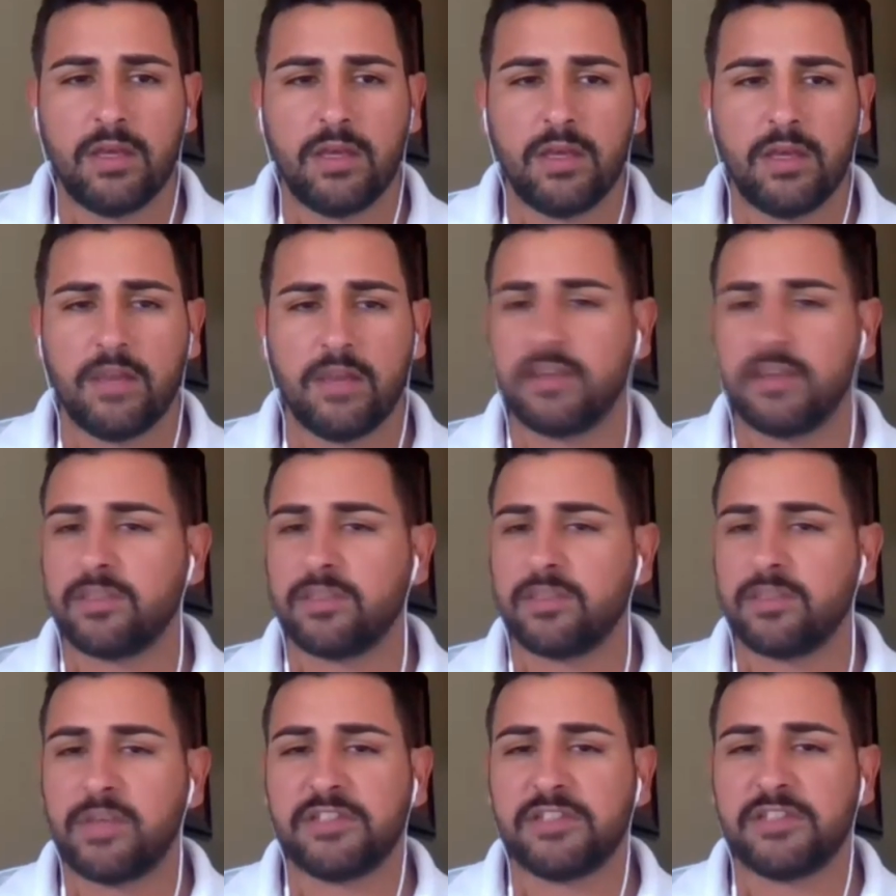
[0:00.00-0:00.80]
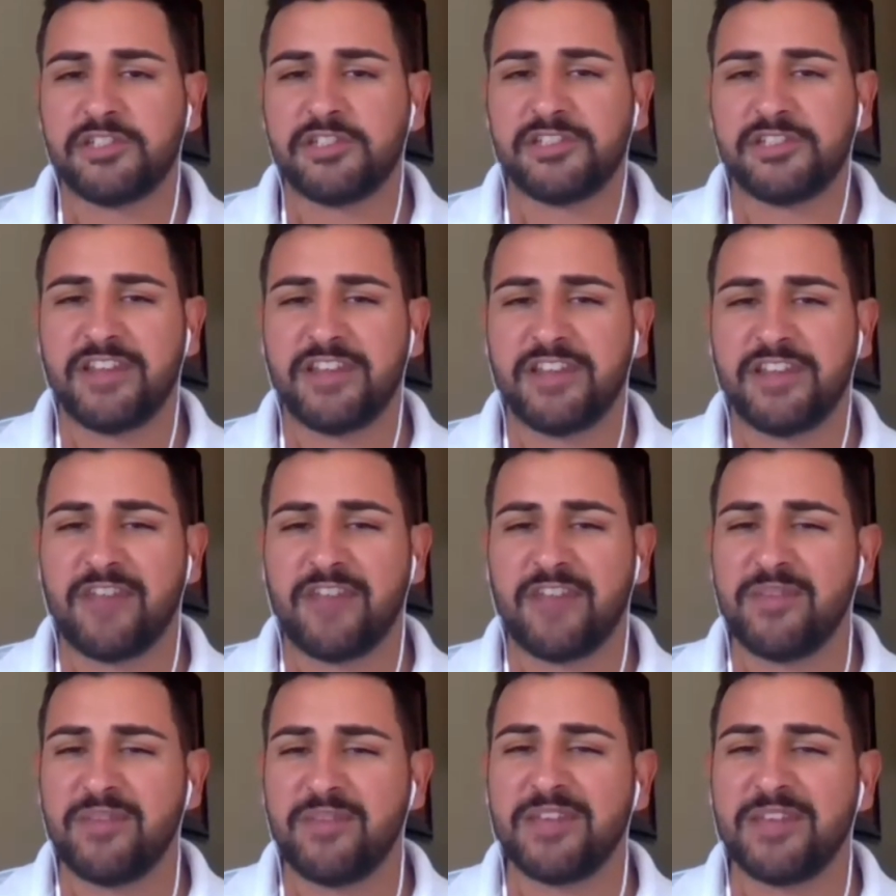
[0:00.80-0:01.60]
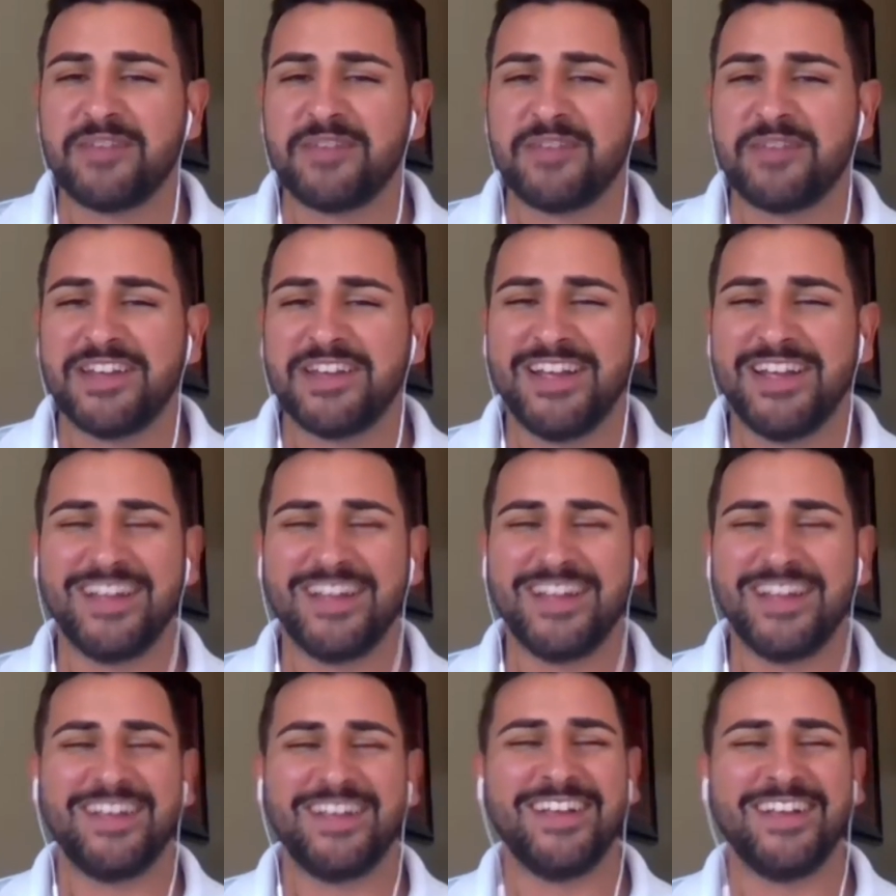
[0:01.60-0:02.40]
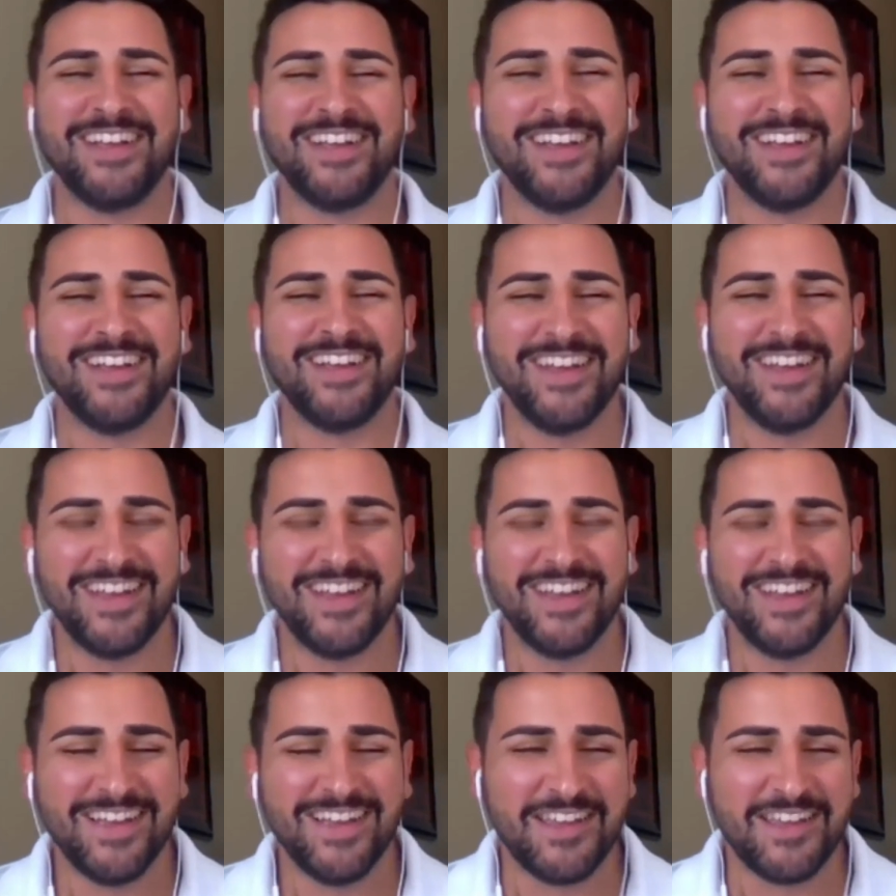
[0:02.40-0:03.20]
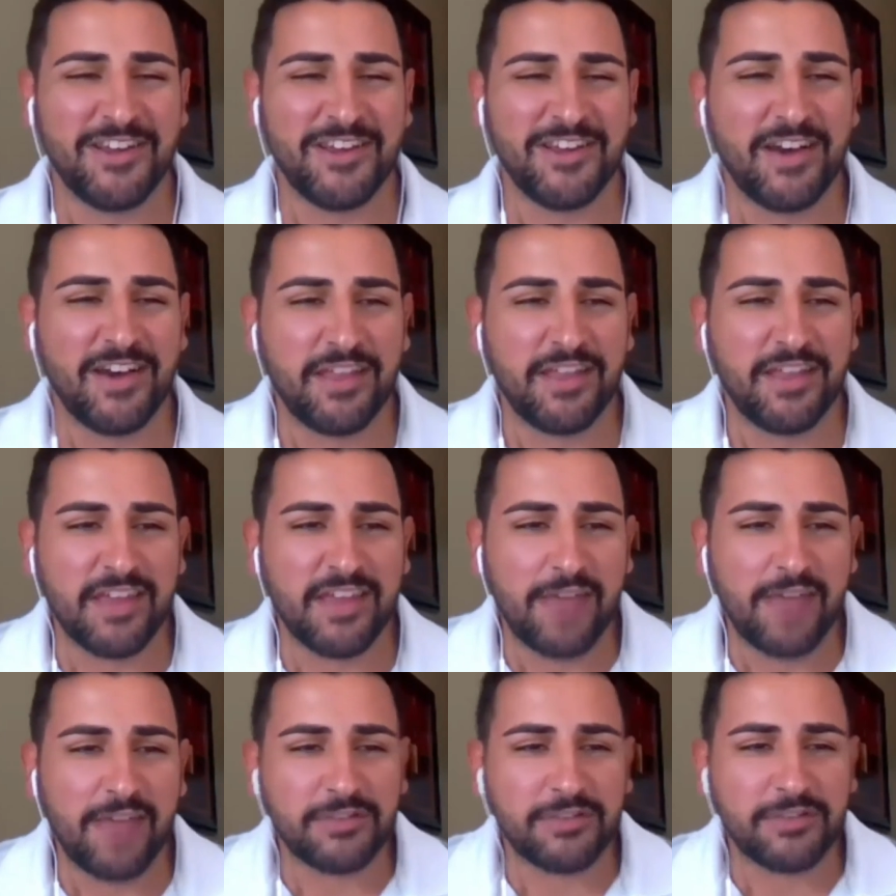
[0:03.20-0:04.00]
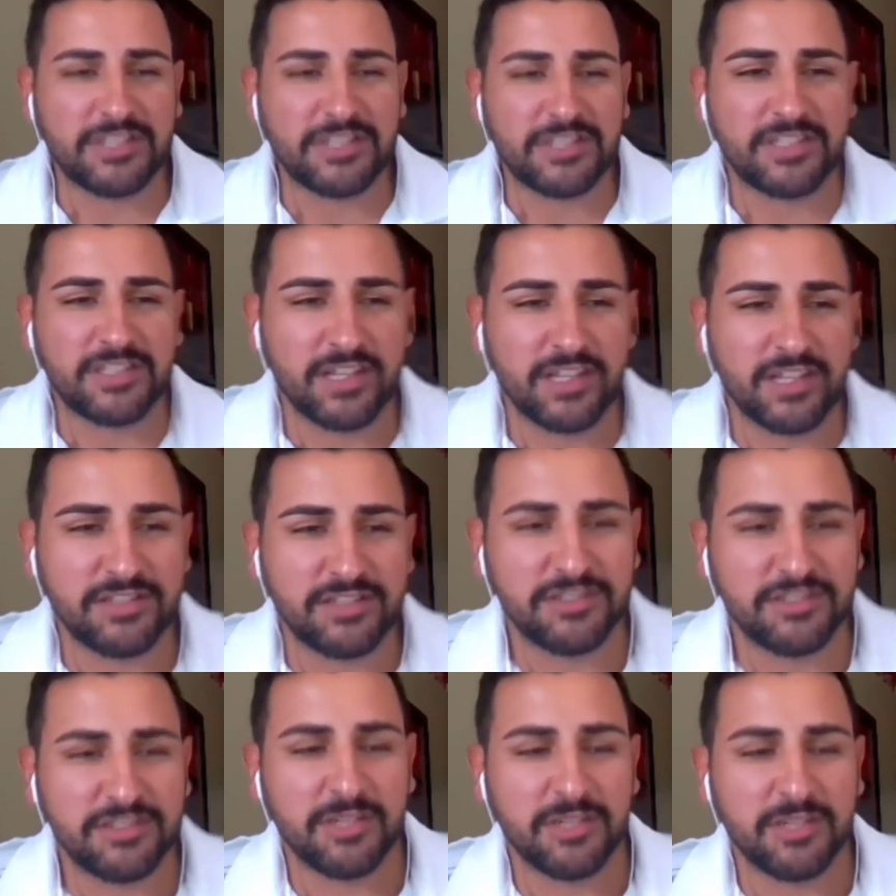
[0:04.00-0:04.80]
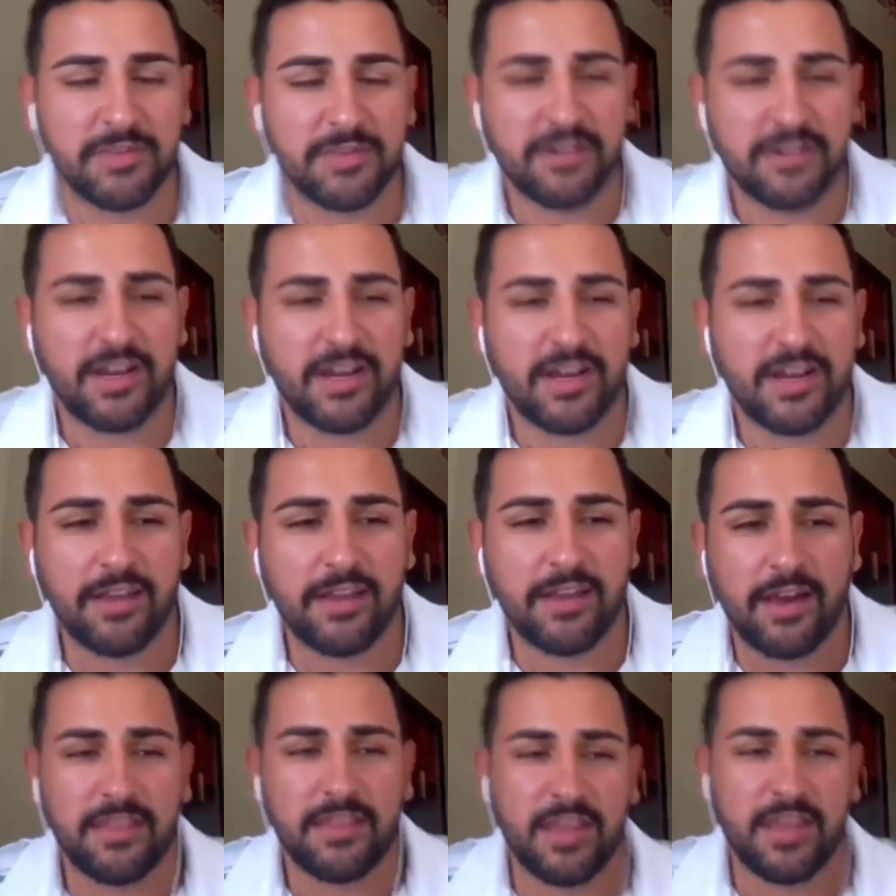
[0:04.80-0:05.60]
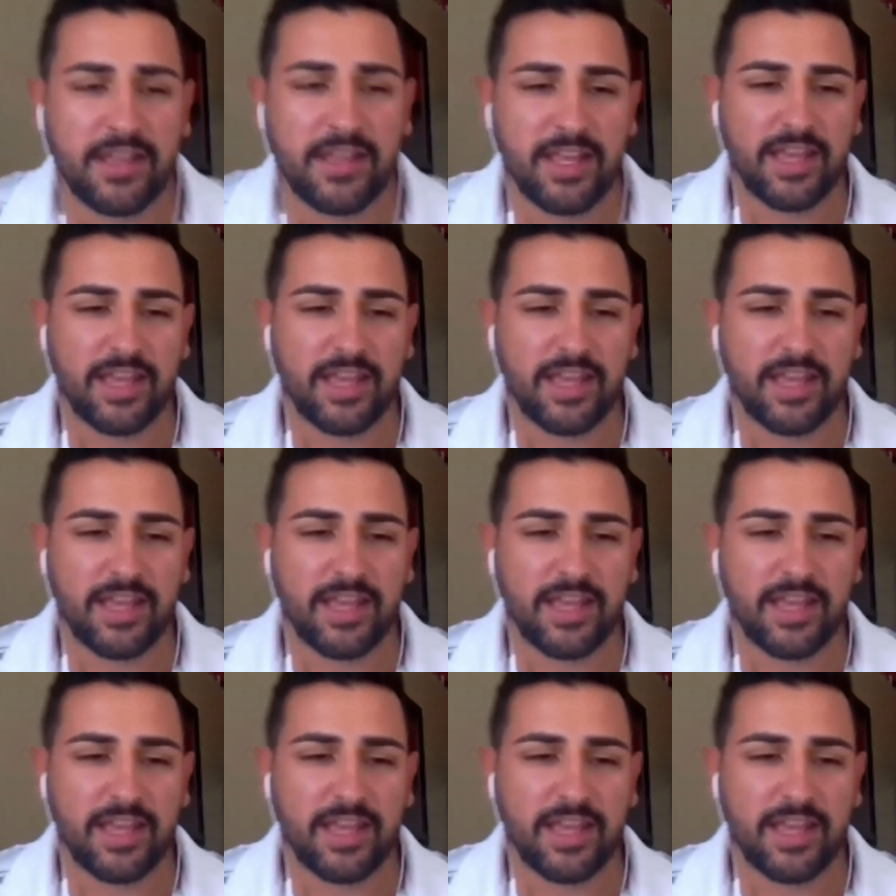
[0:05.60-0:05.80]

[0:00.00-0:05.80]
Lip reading: I think it's the best decision that I've made, man. I think ever since I jumped on, I think